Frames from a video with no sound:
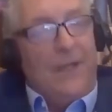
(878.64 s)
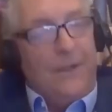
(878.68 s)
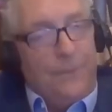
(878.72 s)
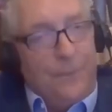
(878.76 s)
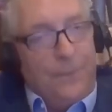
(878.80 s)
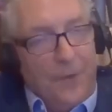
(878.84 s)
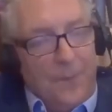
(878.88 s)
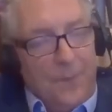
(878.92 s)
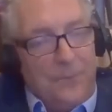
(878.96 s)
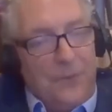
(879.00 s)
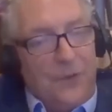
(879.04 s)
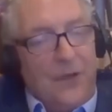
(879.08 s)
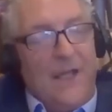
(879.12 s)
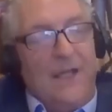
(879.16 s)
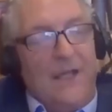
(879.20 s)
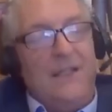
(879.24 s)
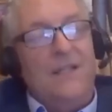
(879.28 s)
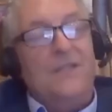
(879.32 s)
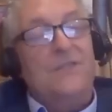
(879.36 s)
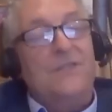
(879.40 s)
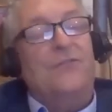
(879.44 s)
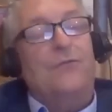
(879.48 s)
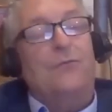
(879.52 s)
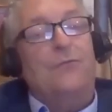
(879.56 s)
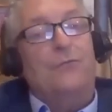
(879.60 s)
footprint
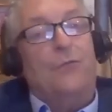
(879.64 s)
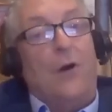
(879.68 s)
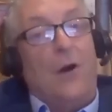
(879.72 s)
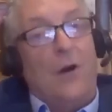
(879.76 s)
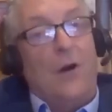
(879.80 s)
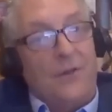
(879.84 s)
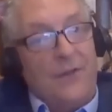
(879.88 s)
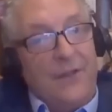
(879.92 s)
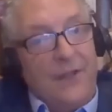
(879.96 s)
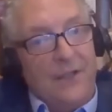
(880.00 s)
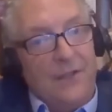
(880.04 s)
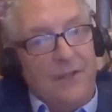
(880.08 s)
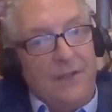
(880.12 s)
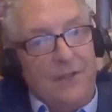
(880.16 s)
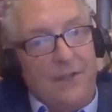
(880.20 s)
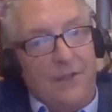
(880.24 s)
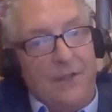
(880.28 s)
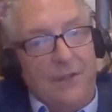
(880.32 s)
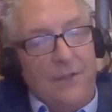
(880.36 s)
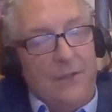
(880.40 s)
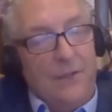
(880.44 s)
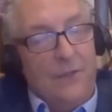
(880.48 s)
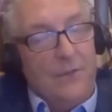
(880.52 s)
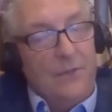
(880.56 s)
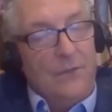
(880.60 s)
is the wrong thing to
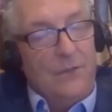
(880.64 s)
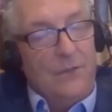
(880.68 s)
do.